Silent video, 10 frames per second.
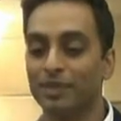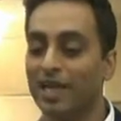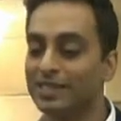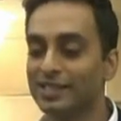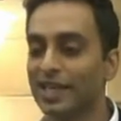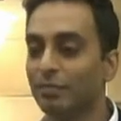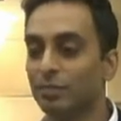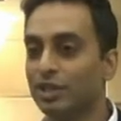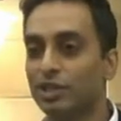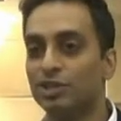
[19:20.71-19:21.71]
And same
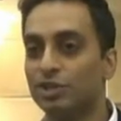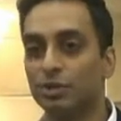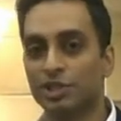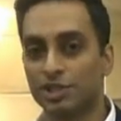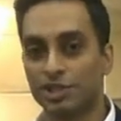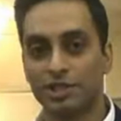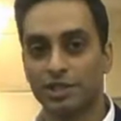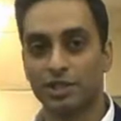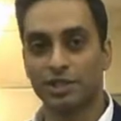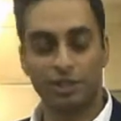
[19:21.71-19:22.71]
with the Jewish
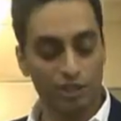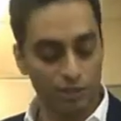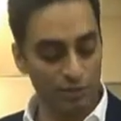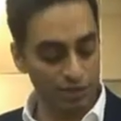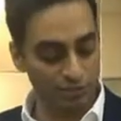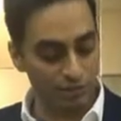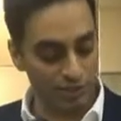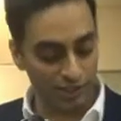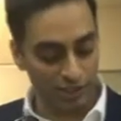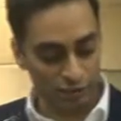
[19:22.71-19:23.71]

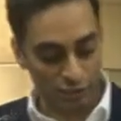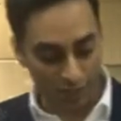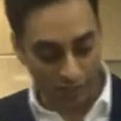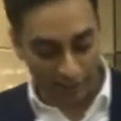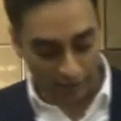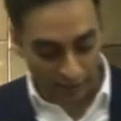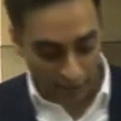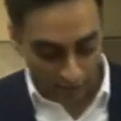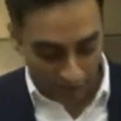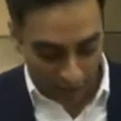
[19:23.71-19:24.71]
music as well. I can
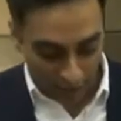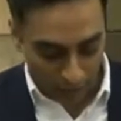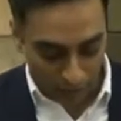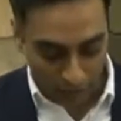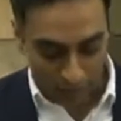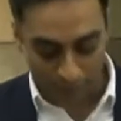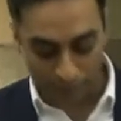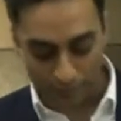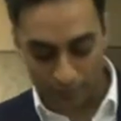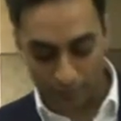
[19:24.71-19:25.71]
play you a little
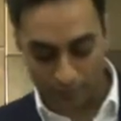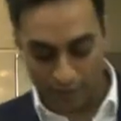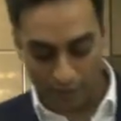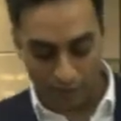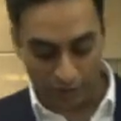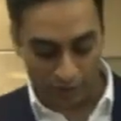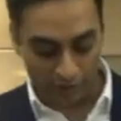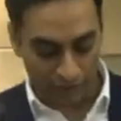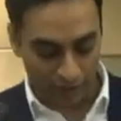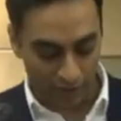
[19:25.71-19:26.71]

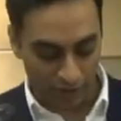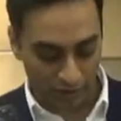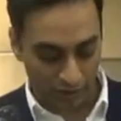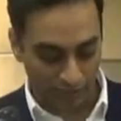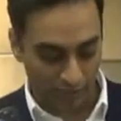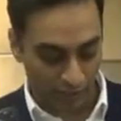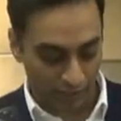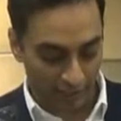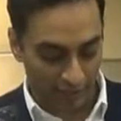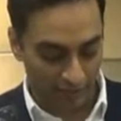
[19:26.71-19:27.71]
something here. Let me see what
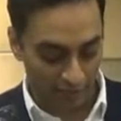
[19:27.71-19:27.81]
I have.